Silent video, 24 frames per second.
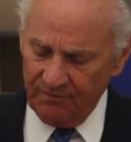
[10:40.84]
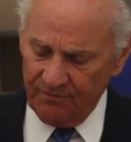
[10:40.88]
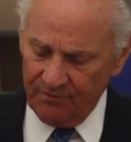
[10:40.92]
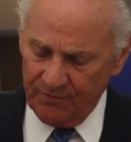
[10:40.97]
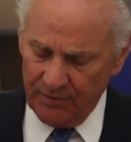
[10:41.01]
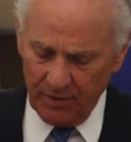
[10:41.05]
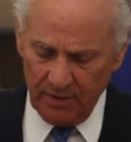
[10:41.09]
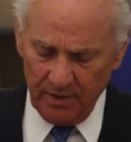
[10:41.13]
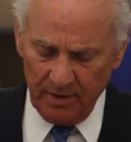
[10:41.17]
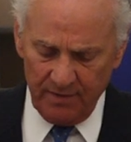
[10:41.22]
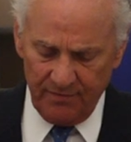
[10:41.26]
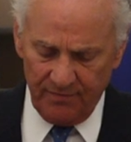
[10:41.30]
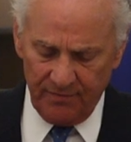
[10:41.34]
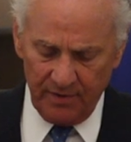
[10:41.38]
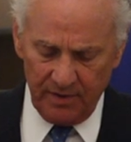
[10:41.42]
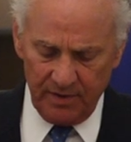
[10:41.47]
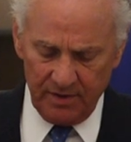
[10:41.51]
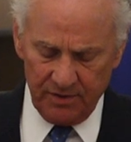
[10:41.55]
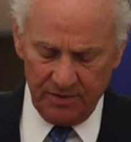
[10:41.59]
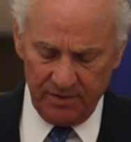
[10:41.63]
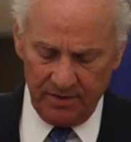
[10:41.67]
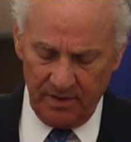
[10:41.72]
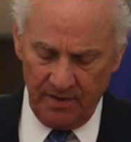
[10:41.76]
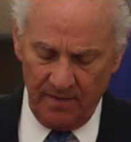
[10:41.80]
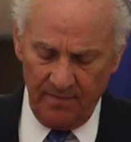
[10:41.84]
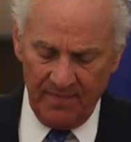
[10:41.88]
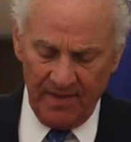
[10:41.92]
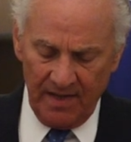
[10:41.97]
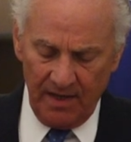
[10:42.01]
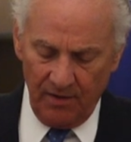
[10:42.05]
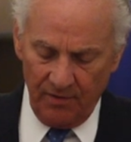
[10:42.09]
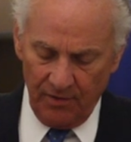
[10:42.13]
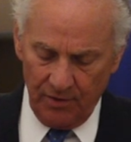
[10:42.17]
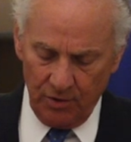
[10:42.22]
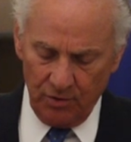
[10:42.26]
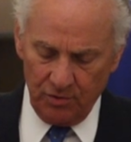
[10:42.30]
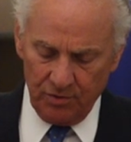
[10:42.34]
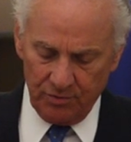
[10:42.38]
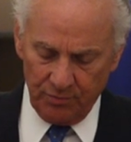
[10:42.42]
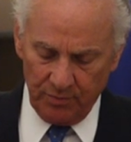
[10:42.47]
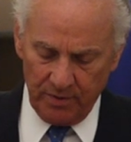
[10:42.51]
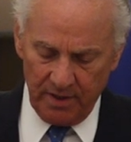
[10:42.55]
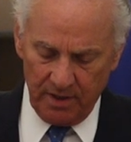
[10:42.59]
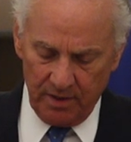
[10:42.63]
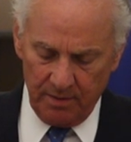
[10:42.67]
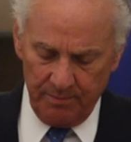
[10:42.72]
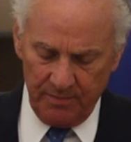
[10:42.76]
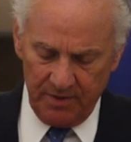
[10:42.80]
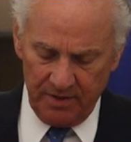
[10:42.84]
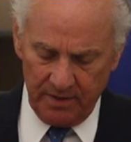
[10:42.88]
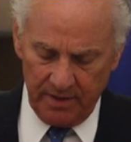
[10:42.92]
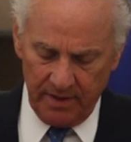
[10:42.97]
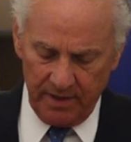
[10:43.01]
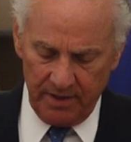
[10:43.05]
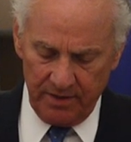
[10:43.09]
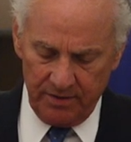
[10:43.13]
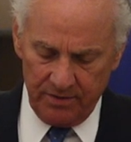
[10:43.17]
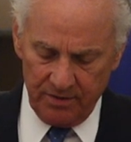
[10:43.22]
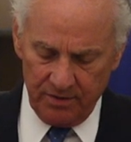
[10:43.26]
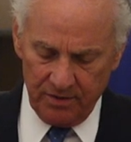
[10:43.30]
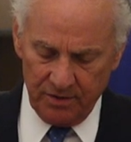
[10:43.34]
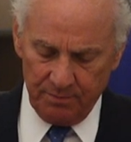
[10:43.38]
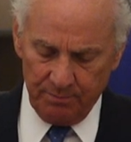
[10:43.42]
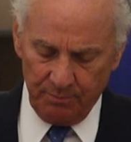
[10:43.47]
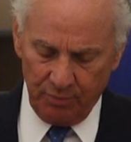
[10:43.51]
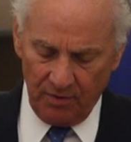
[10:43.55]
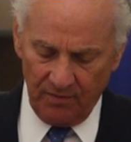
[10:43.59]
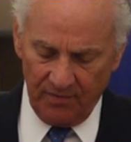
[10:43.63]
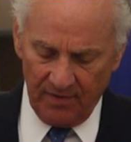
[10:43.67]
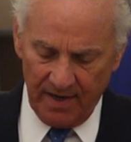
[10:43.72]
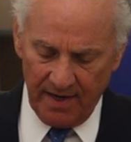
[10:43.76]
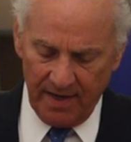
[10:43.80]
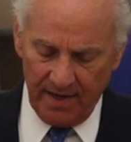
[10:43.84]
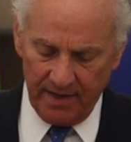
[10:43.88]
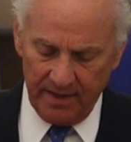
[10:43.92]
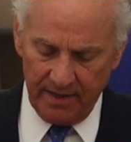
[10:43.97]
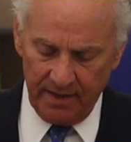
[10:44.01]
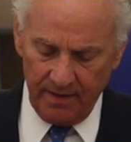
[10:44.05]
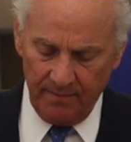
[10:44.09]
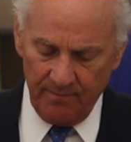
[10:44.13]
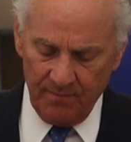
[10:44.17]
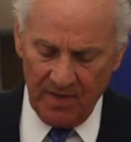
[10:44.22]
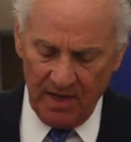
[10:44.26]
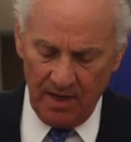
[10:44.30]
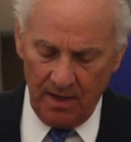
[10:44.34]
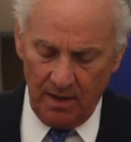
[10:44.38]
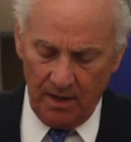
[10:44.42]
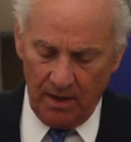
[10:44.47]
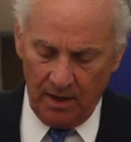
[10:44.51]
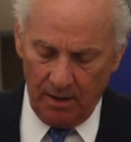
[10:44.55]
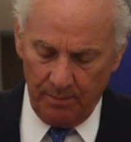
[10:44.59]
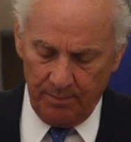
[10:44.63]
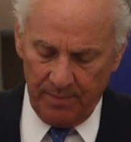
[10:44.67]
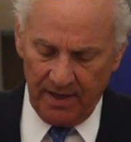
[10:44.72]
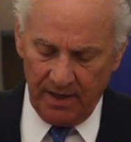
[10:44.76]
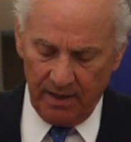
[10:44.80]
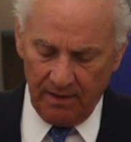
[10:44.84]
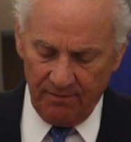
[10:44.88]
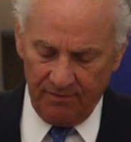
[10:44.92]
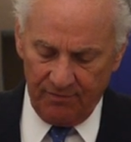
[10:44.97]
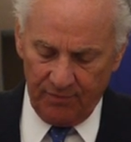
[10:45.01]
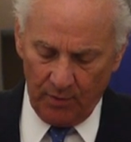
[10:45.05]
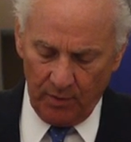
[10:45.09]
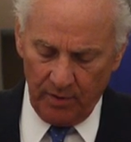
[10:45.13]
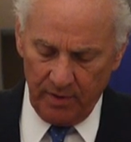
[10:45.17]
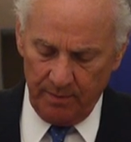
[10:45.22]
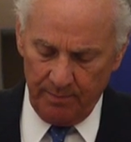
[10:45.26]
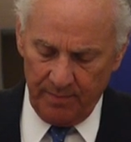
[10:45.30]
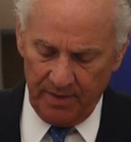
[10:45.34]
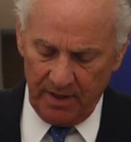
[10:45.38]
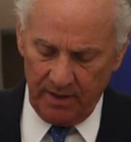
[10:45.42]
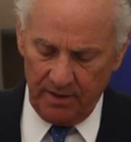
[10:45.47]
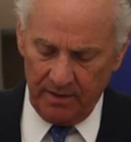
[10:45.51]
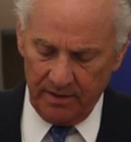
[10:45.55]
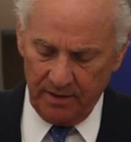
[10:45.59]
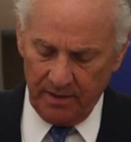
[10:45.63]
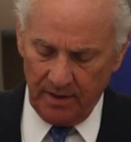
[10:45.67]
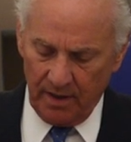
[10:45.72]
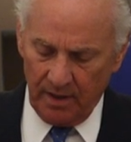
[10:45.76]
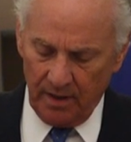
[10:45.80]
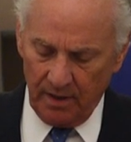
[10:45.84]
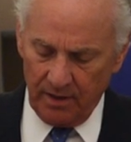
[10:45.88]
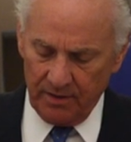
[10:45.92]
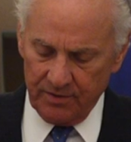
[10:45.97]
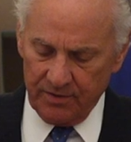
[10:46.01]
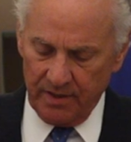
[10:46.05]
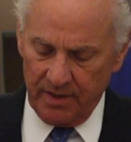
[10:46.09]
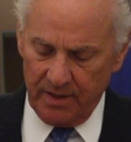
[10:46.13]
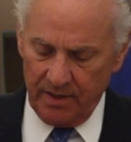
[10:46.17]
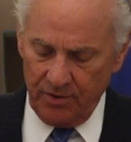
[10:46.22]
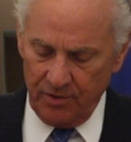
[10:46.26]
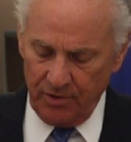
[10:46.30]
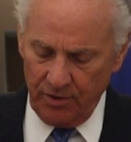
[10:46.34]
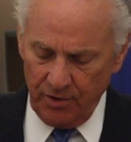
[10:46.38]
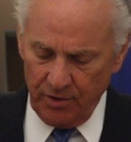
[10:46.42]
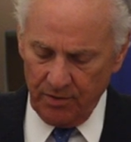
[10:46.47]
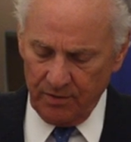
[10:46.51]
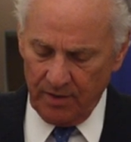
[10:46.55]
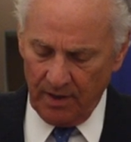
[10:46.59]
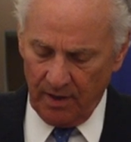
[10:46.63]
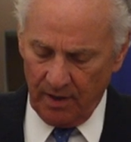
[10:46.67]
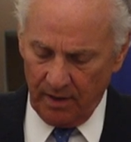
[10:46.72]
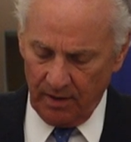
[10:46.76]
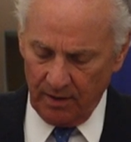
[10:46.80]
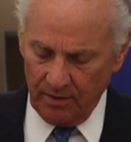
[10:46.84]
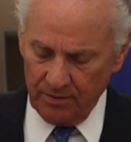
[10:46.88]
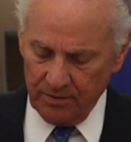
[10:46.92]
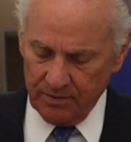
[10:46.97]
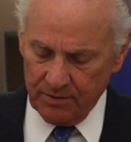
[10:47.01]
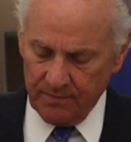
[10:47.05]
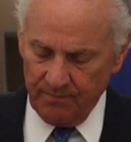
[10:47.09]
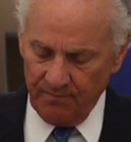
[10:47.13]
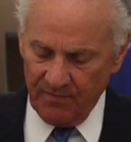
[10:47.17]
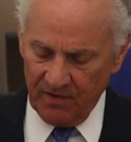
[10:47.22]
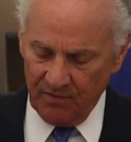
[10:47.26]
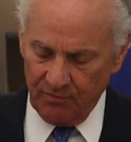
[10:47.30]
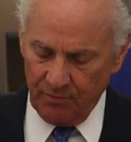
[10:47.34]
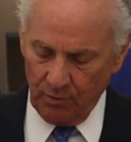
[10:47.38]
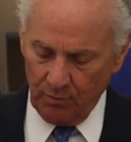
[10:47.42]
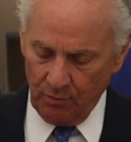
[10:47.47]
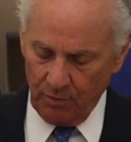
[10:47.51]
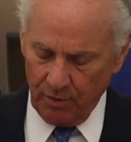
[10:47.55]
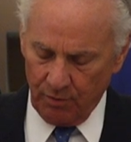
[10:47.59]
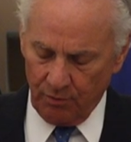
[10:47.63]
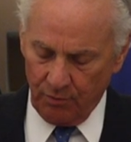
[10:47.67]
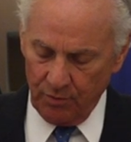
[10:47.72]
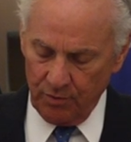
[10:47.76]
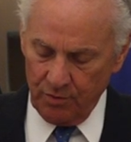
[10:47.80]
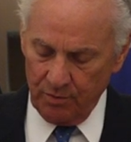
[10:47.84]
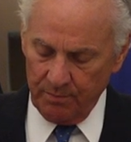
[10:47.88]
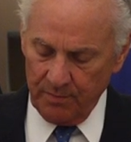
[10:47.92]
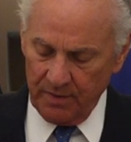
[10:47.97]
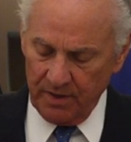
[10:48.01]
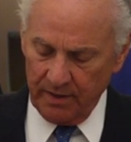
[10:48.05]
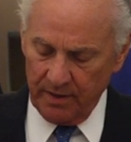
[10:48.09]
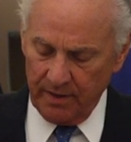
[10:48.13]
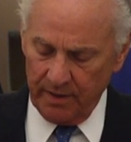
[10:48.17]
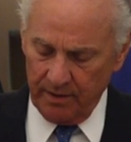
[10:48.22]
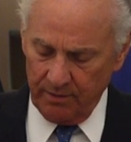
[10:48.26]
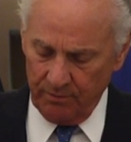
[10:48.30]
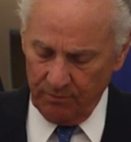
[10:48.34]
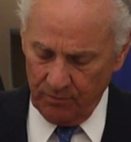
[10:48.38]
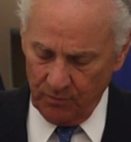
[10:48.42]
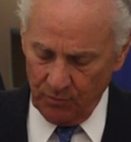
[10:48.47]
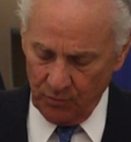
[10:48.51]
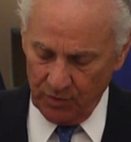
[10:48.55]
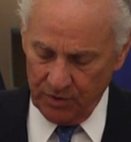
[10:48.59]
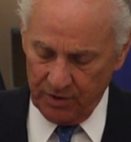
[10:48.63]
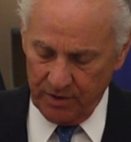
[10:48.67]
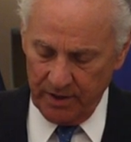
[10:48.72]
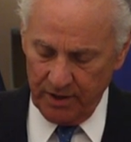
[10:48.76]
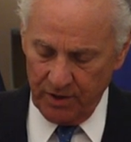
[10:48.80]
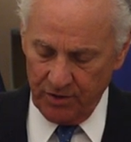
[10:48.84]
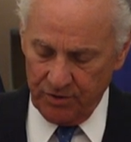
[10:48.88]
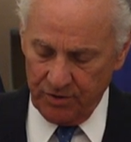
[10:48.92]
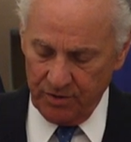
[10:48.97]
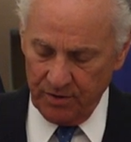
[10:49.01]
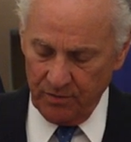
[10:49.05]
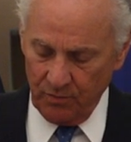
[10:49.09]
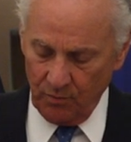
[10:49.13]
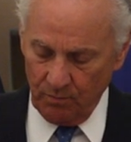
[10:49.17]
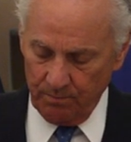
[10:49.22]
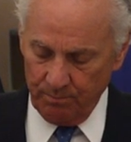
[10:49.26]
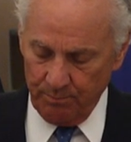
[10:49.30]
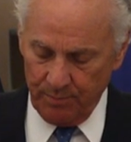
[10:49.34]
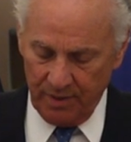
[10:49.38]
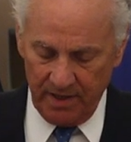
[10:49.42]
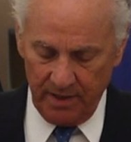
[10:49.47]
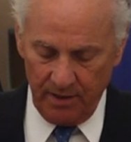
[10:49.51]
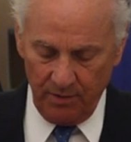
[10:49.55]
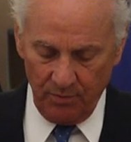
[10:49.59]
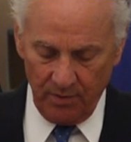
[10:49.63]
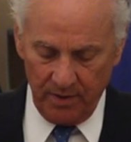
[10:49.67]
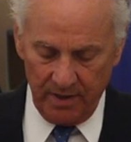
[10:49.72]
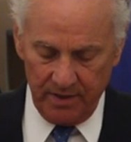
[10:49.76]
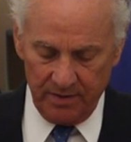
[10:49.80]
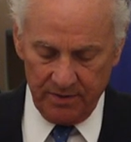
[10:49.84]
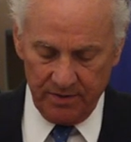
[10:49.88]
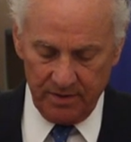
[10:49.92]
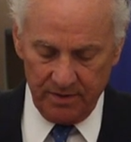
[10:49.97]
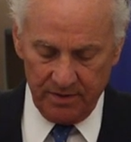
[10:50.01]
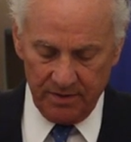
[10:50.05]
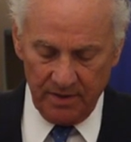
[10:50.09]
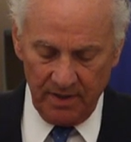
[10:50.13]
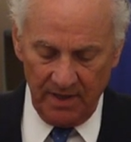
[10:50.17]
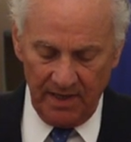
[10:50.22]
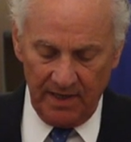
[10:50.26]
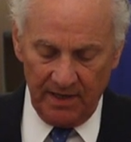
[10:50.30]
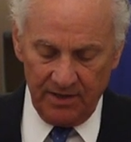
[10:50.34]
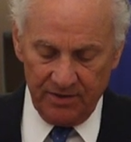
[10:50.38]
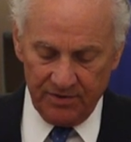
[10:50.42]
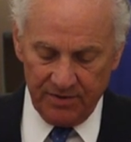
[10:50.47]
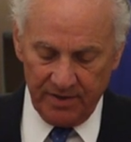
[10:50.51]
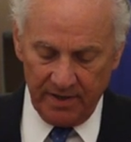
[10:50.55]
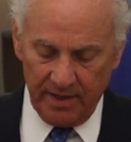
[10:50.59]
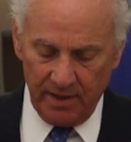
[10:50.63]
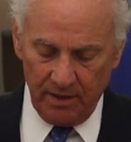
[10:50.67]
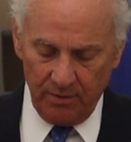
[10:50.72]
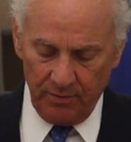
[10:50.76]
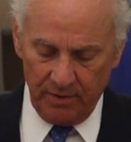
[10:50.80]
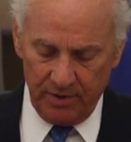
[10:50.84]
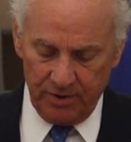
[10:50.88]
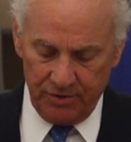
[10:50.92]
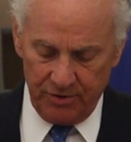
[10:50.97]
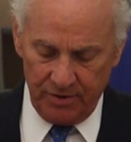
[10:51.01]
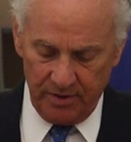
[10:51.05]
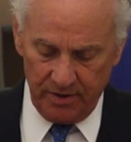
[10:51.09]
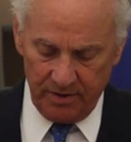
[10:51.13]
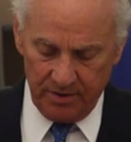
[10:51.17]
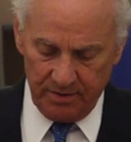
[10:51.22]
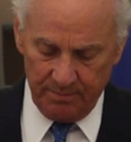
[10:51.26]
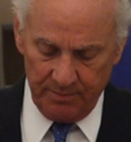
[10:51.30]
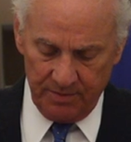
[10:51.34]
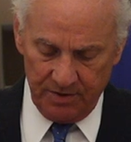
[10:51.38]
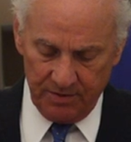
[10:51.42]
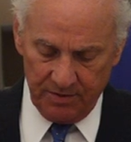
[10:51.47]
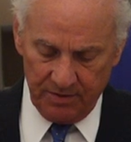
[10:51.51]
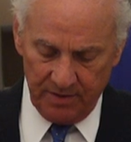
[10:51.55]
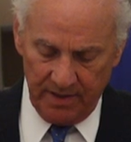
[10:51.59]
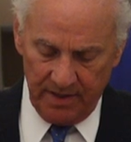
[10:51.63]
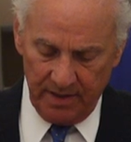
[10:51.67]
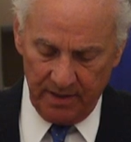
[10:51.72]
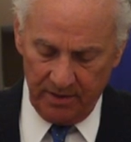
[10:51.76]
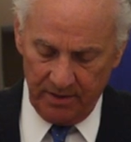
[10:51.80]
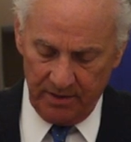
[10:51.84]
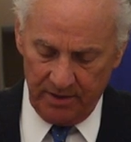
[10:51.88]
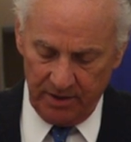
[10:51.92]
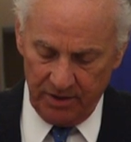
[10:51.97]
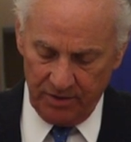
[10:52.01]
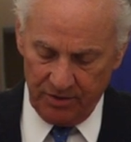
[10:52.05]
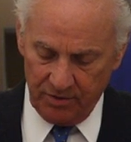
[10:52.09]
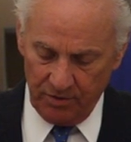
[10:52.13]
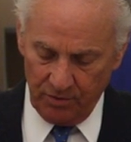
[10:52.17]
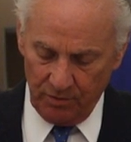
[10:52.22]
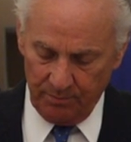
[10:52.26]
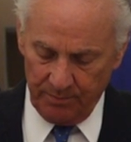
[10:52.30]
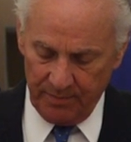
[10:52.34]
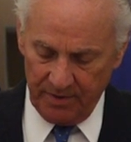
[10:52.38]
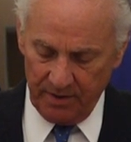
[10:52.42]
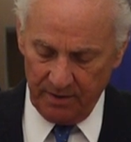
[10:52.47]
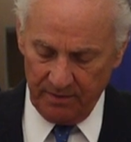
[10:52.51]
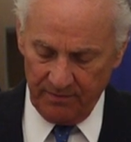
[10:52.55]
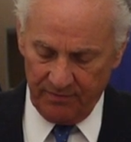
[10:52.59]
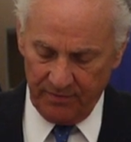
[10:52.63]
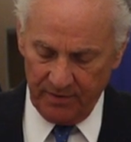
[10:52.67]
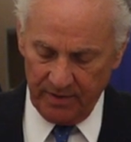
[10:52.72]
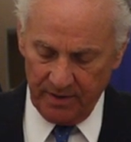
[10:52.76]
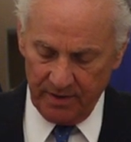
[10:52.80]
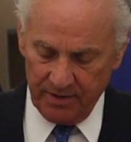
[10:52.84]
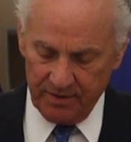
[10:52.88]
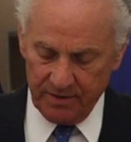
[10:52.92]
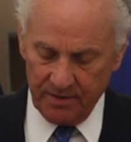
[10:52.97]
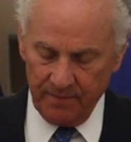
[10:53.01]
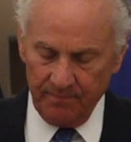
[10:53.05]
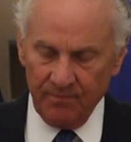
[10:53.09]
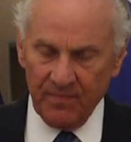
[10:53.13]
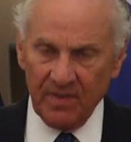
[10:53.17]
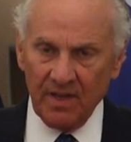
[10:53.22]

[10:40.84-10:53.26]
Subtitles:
fully funds those recommendations, providing about $40 million in new dollars for recruitment and retention pay raises, salary adjustments, and additional benefits.